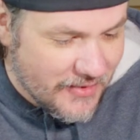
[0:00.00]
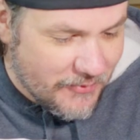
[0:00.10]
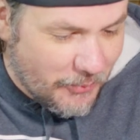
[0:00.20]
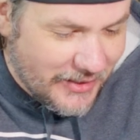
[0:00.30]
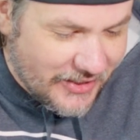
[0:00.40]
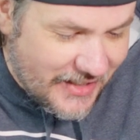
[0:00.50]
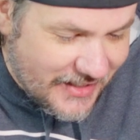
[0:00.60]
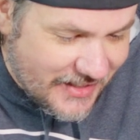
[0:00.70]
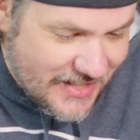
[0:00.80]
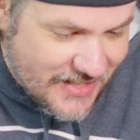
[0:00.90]
if we look
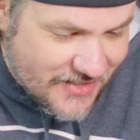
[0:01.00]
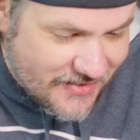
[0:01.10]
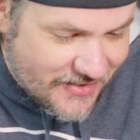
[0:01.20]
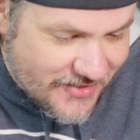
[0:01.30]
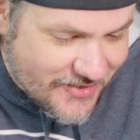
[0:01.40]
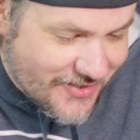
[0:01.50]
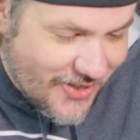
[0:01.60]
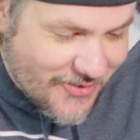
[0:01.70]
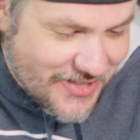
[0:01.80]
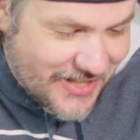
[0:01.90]
at this, there's
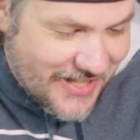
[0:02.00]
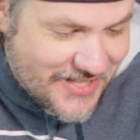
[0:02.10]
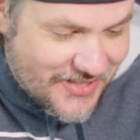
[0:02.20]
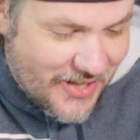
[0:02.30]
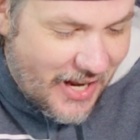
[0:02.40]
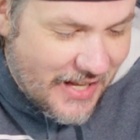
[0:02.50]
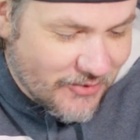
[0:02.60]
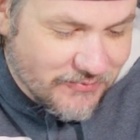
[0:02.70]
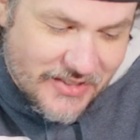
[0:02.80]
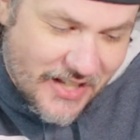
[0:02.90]
no signs that I
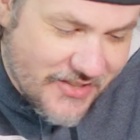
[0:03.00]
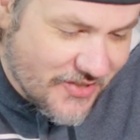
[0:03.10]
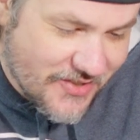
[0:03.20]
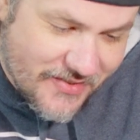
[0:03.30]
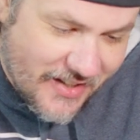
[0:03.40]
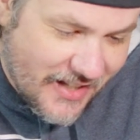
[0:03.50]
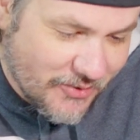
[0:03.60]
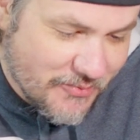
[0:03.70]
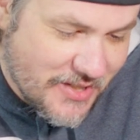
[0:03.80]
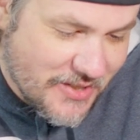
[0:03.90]
don't
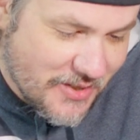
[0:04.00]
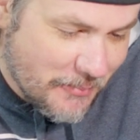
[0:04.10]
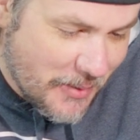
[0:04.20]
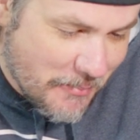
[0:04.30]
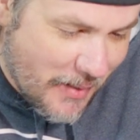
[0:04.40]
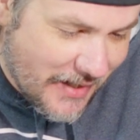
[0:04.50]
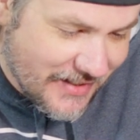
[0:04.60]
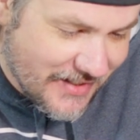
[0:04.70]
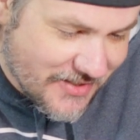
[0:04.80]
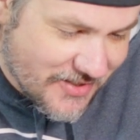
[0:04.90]
see somebody
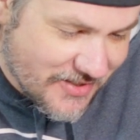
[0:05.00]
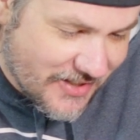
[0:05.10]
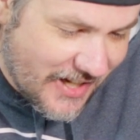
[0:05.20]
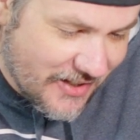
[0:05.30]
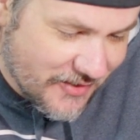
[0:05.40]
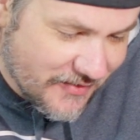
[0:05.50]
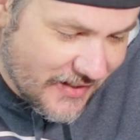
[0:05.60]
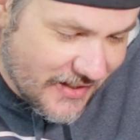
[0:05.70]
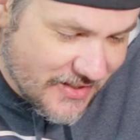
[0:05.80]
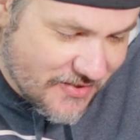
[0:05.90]
making this as
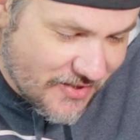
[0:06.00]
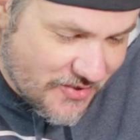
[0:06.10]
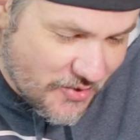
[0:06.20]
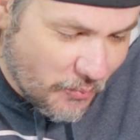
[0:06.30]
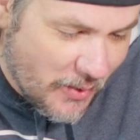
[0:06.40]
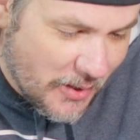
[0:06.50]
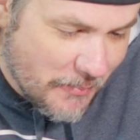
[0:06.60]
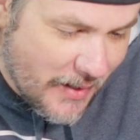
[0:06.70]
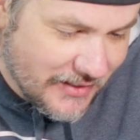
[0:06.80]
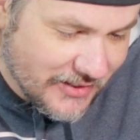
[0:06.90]
counterfeit. It's such a
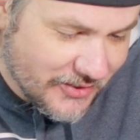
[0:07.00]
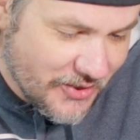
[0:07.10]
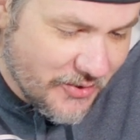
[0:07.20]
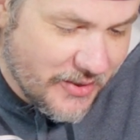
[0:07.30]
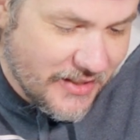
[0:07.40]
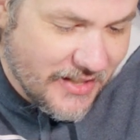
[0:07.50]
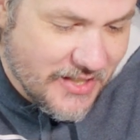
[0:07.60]
well-made little unit.